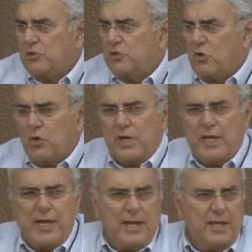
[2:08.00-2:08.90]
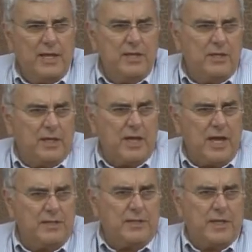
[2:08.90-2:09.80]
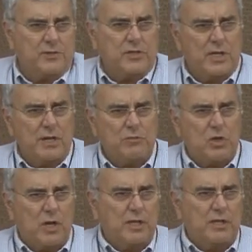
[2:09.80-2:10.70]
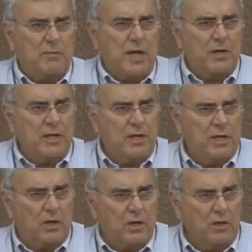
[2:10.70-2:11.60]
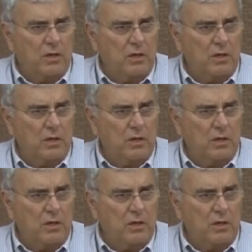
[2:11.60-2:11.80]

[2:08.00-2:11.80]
Story, in the context that I'm talking about here,